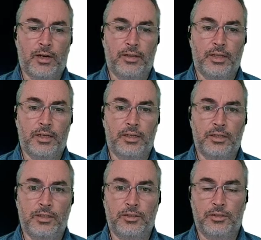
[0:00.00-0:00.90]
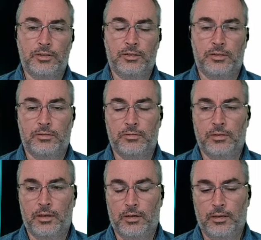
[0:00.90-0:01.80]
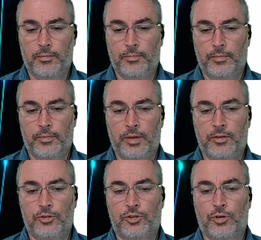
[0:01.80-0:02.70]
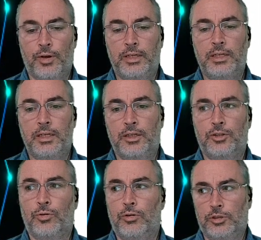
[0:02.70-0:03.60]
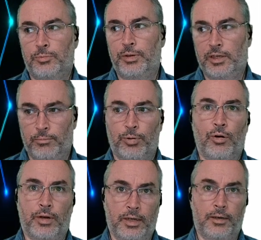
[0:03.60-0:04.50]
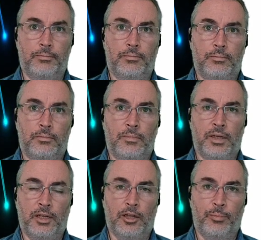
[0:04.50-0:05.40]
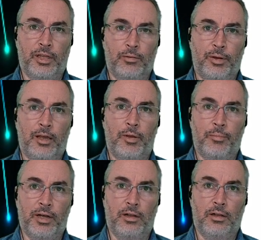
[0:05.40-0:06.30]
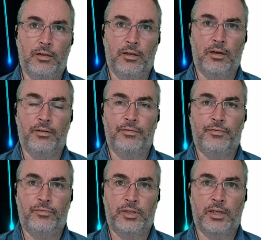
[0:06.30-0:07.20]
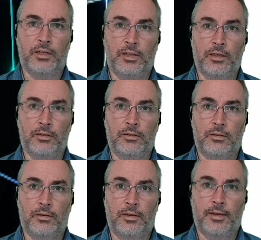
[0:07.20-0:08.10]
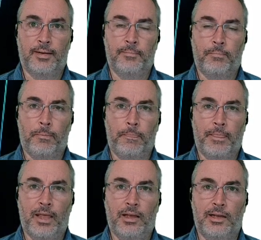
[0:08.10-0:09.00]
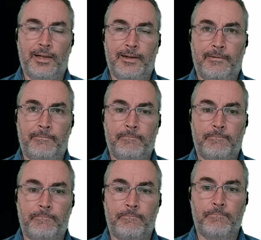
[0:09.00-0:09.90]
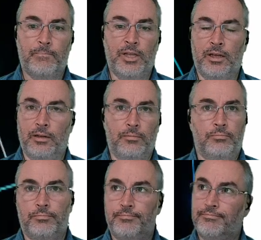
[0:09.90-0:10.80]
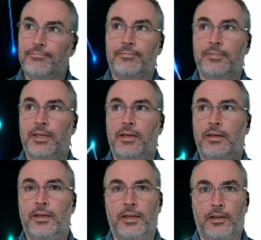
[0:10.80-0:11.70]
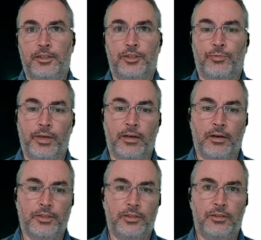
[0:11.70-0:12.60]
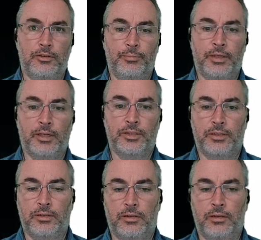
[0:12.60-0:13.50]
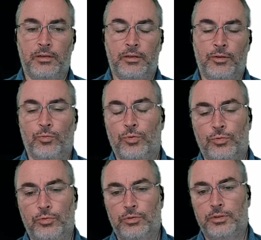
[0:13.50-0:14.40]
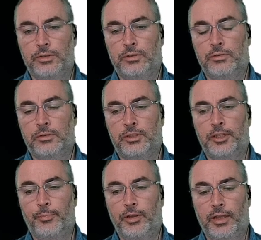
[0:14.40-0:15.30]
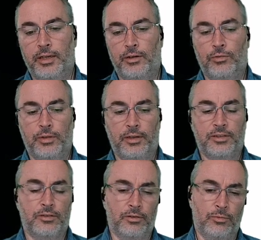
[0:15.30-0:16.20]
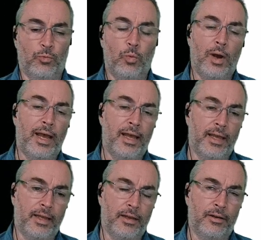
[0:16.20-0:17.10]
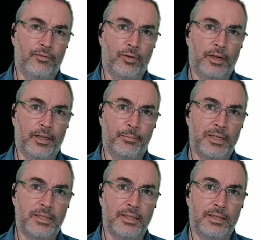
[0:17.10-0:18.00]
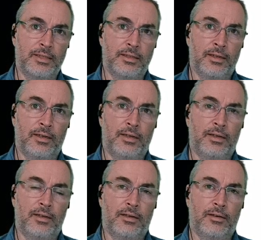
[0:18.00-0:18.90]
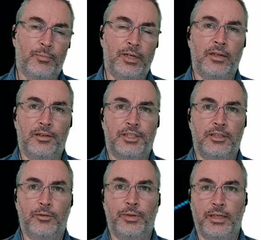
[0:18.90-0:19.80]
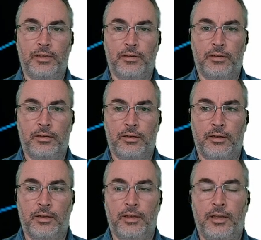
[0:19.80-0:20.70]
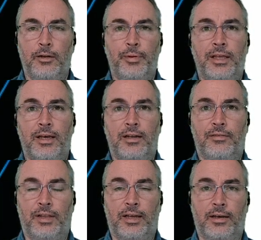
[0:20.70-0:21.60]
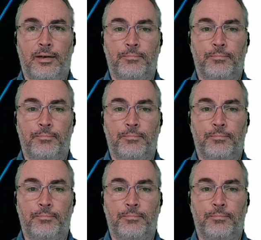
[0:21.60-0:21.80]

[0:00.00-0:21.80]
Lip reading: I think, is trending towards being broken up, and it'll be the baby bell of ticketing. Right. And in 10 years, it might be Ticketmaster again. It'll just reconstitute because the rules stipulated only a certain way of running business, but it'll be kind of like